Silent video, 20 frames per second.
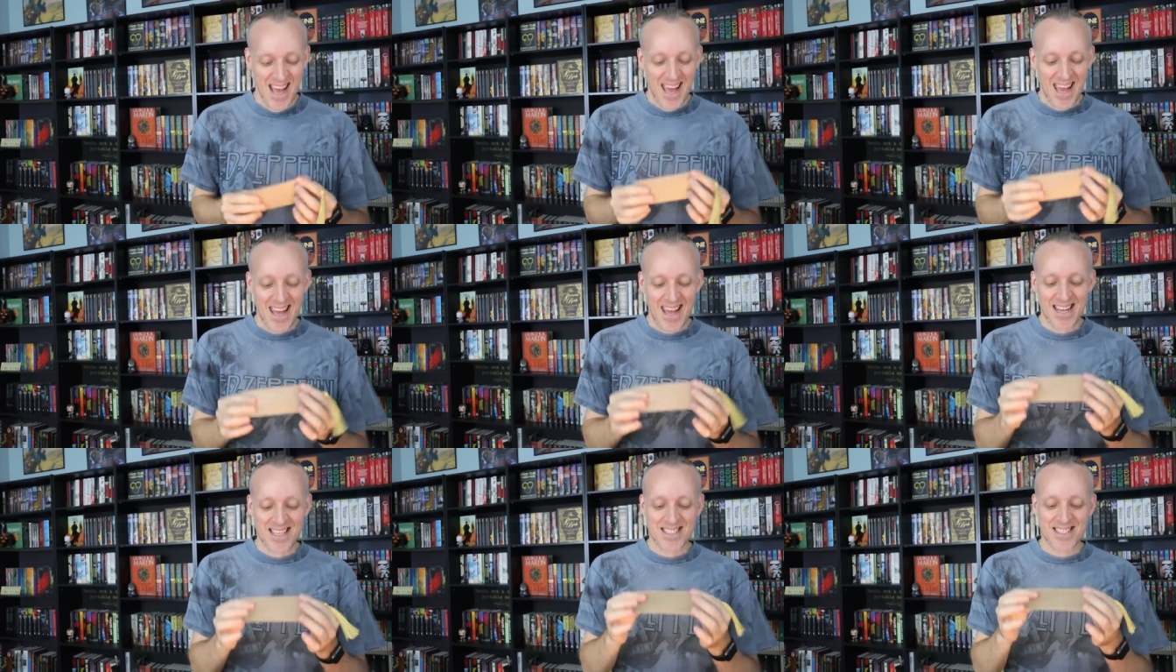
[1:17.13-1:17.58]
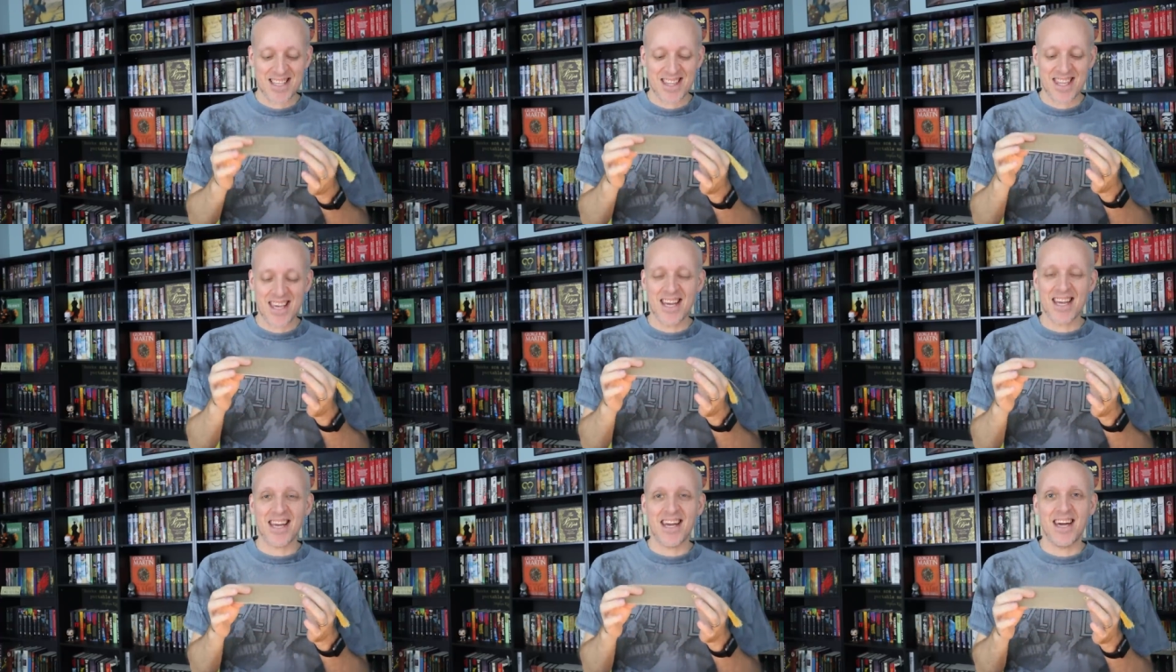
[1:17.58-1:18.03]
It's
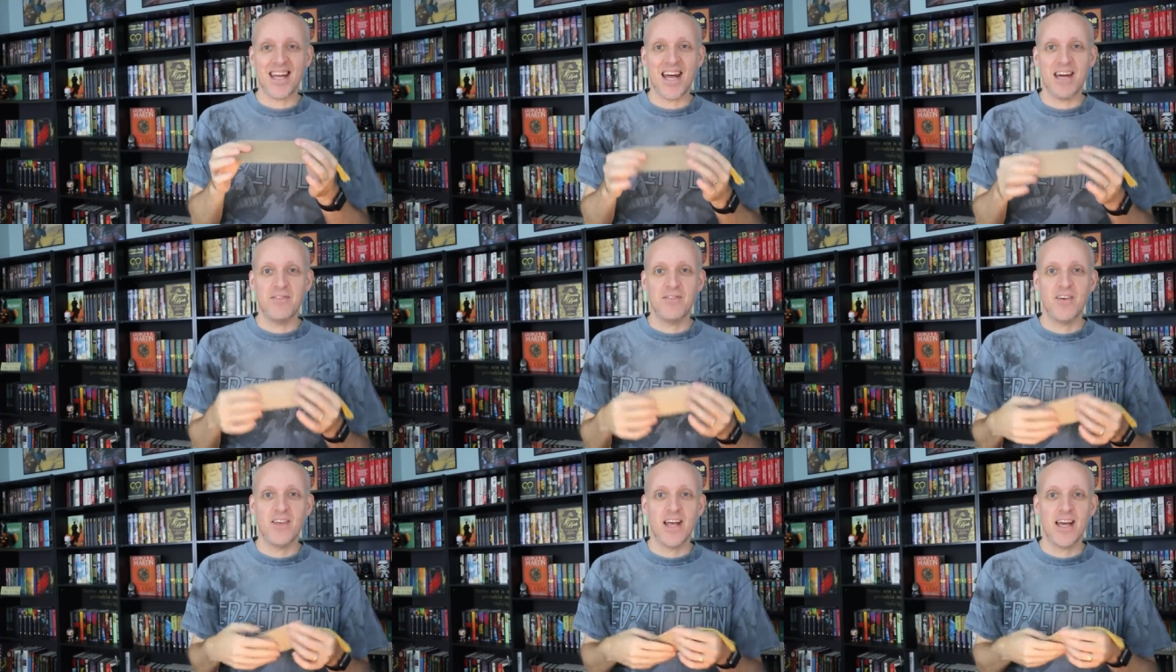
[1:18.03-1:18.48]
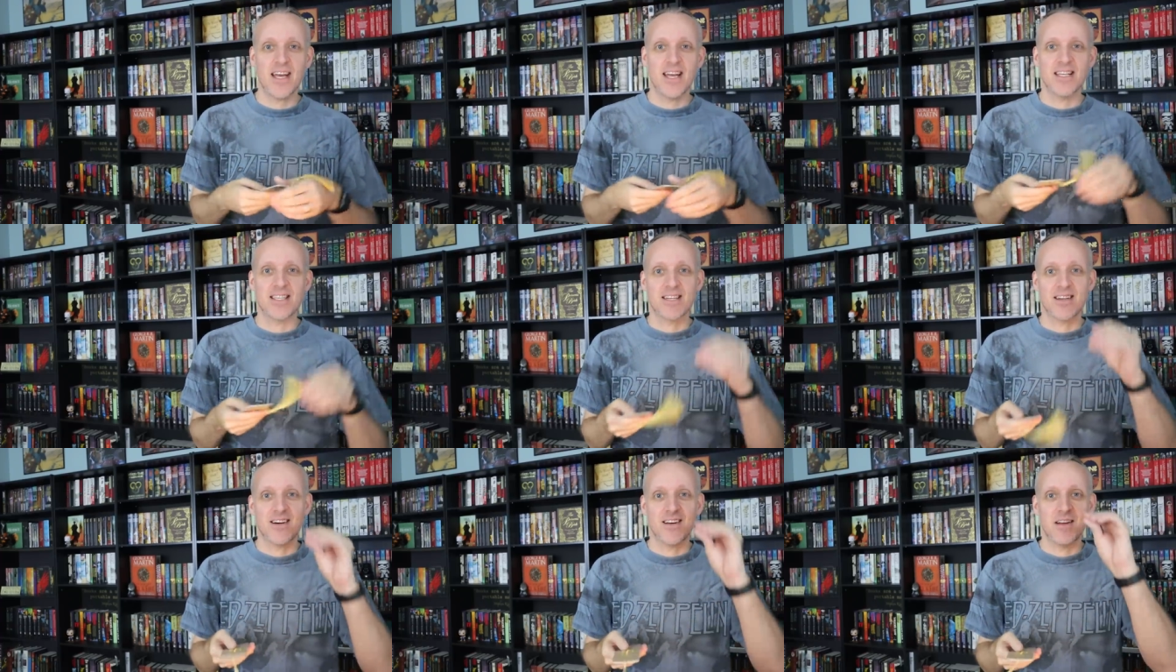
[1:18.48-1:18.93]
thick, and I feel like
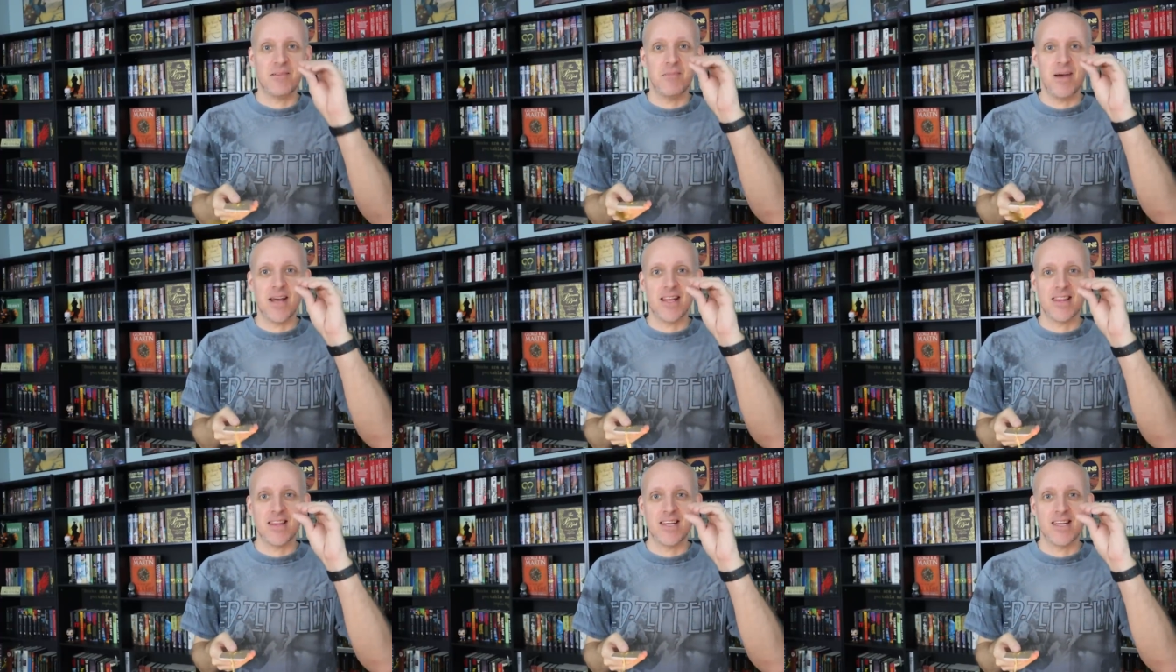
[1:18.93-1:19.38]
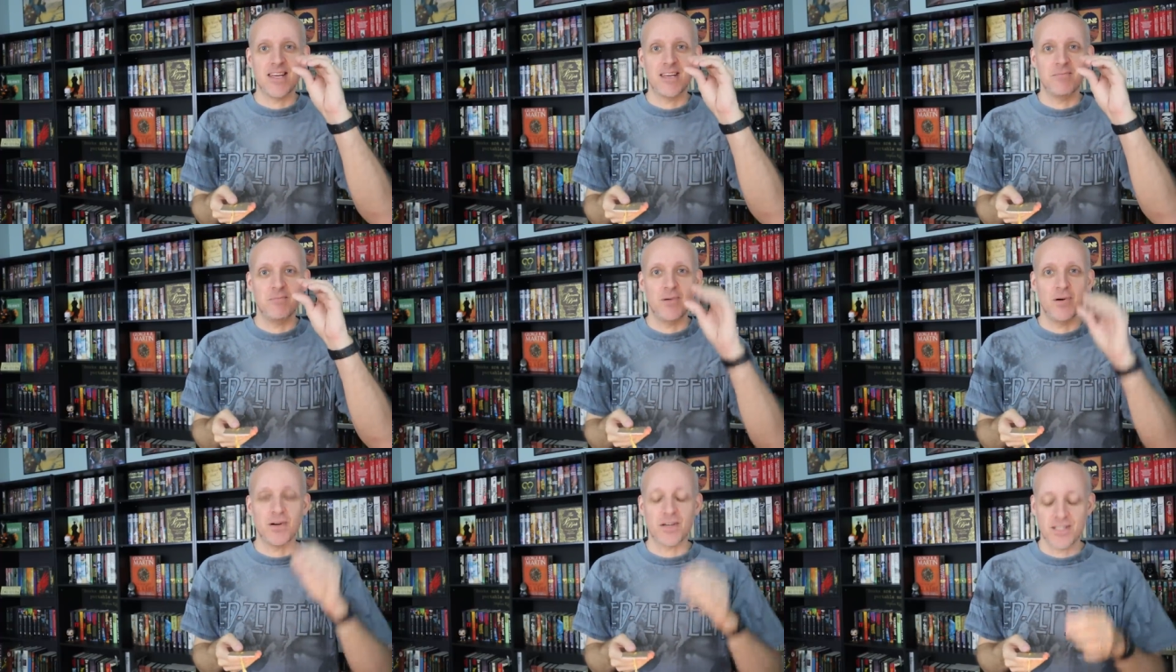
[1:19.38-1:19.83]
it's going to make the
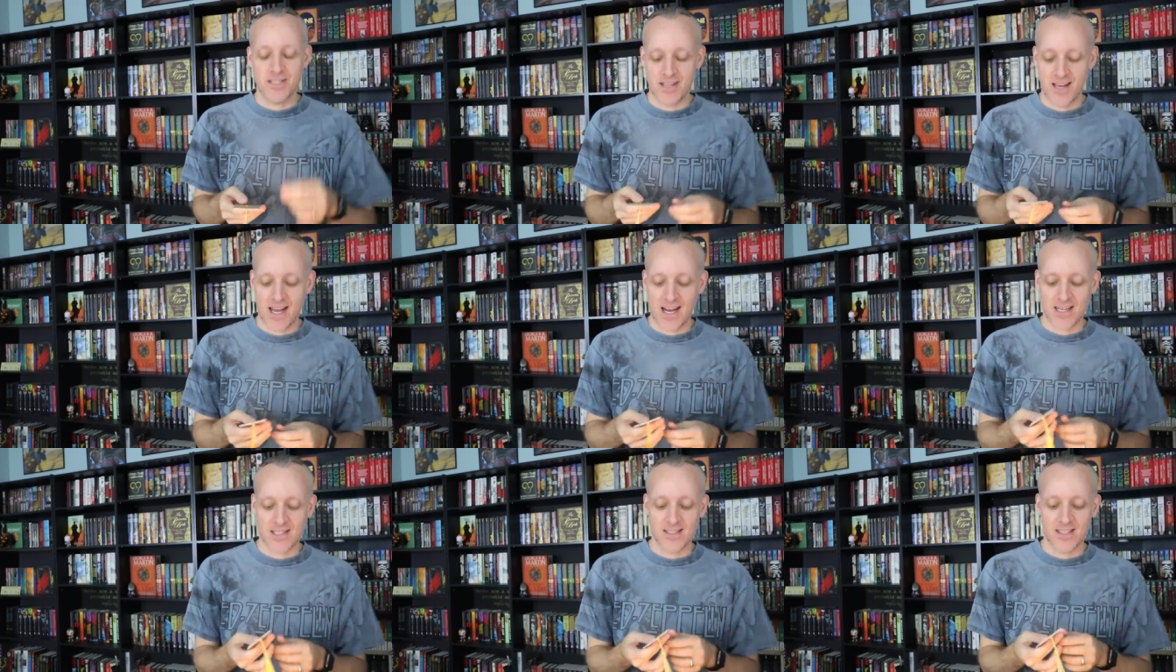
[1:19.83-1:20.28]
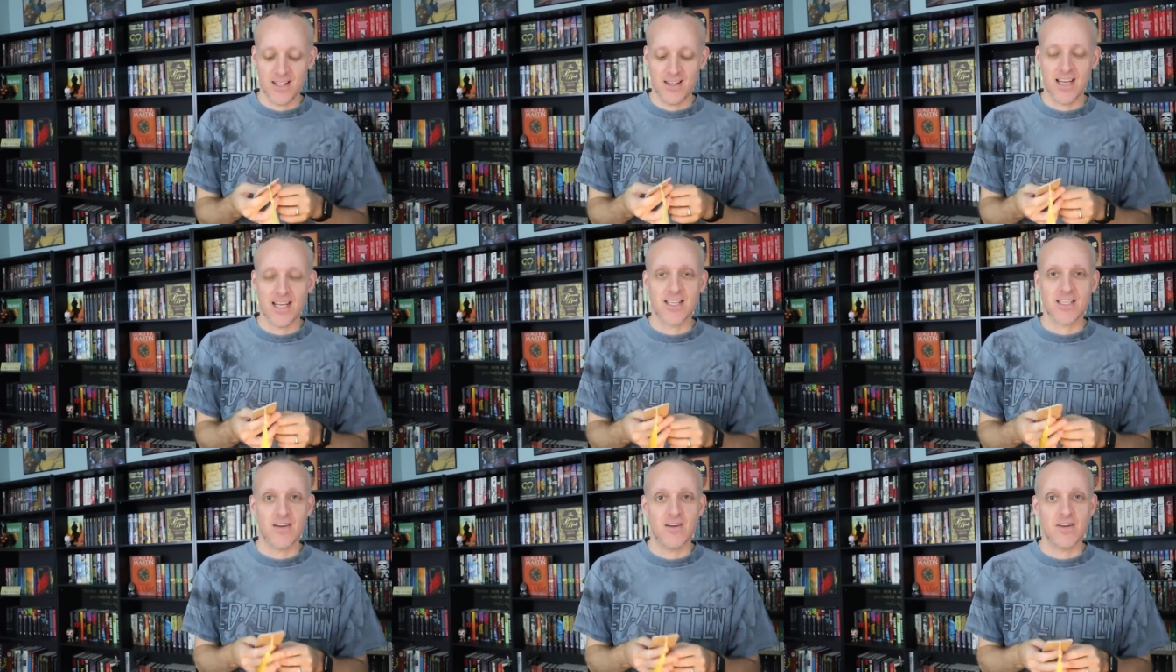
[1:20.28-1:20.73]
books actually
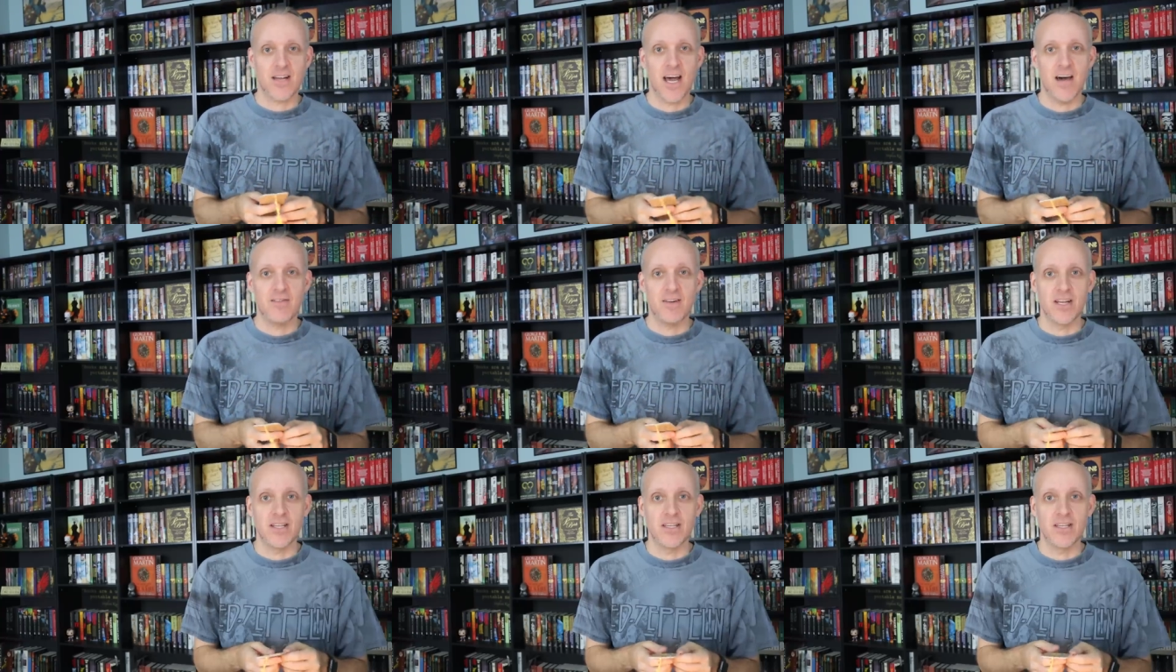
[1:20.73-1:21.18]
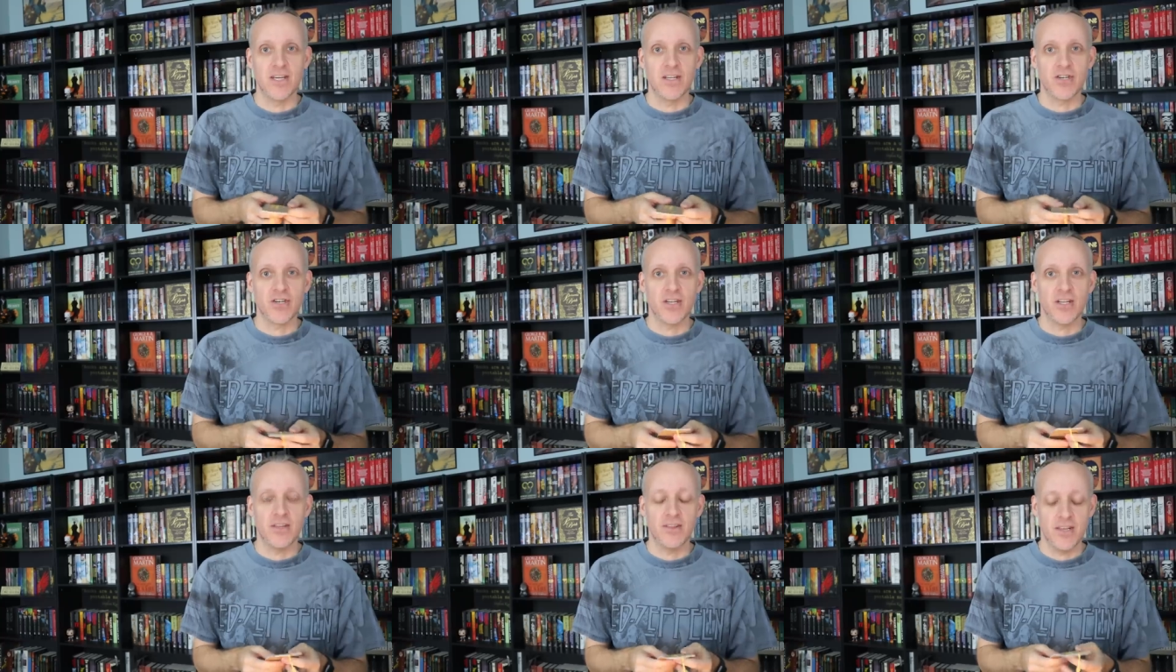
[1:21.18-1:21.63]
like start to have an
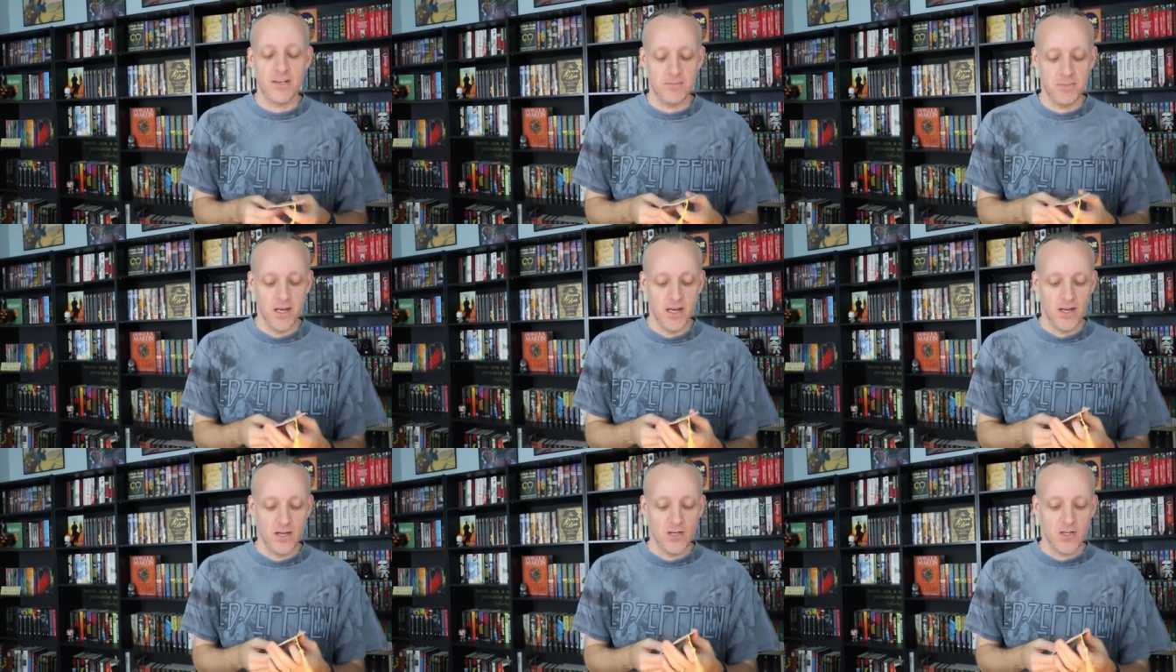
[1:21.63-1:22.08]
indention in them.